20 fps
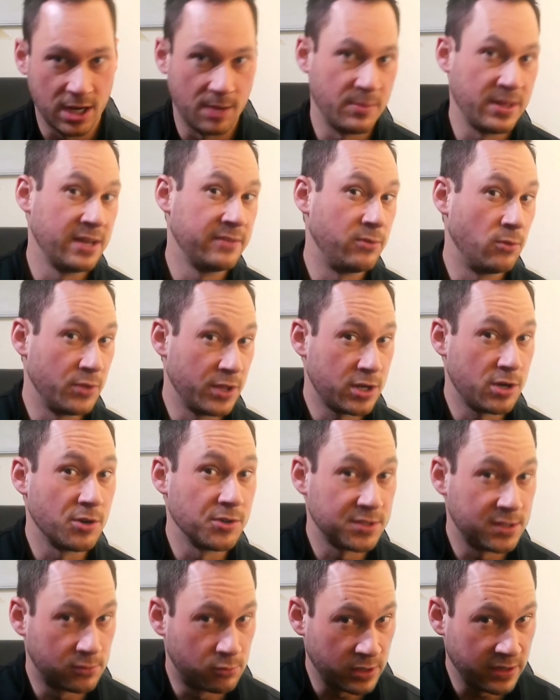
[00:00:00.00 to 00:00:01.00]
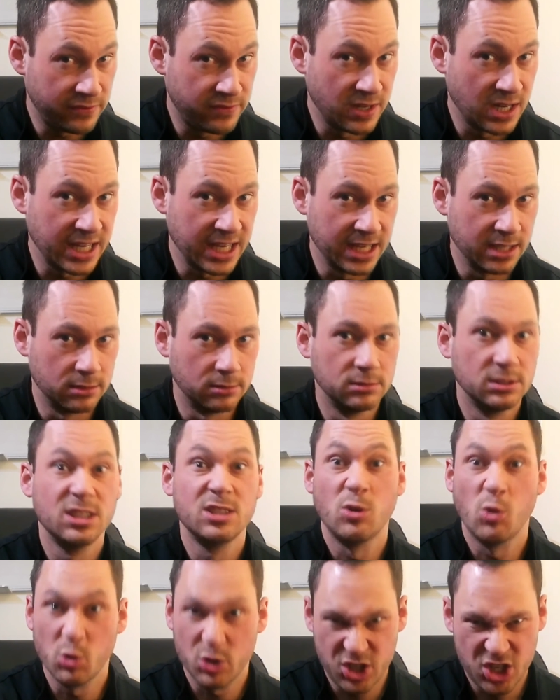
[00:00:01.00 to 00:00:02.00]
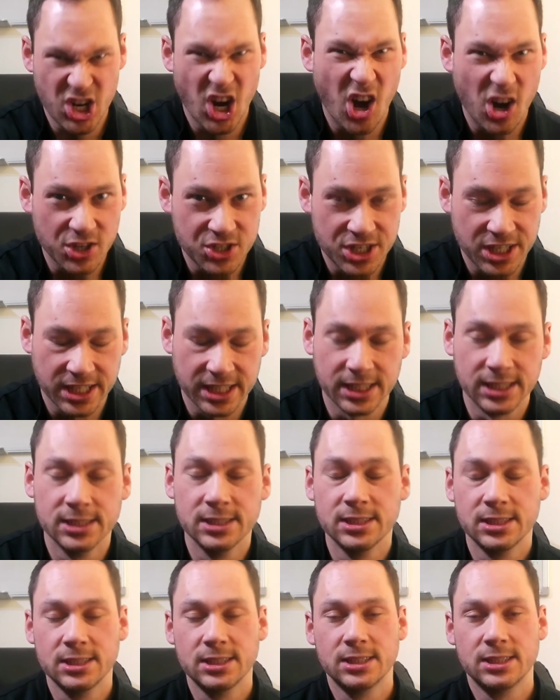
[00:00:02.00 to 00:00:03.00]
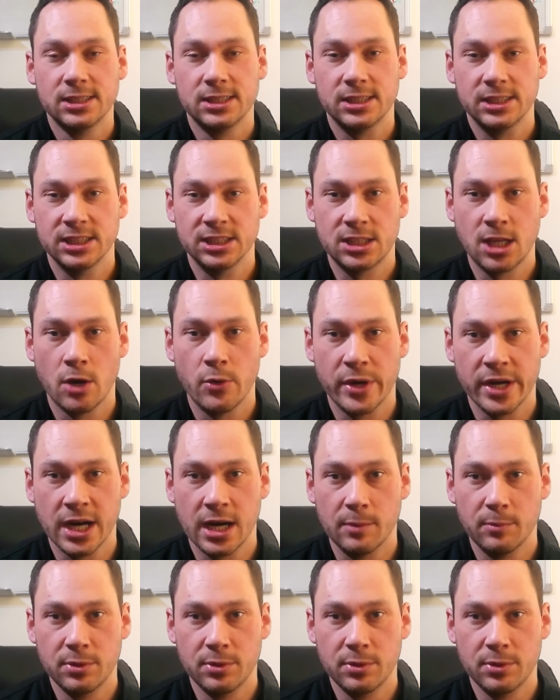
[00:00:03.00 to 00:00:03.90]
therefore the cost of refilling it or charging it is going up.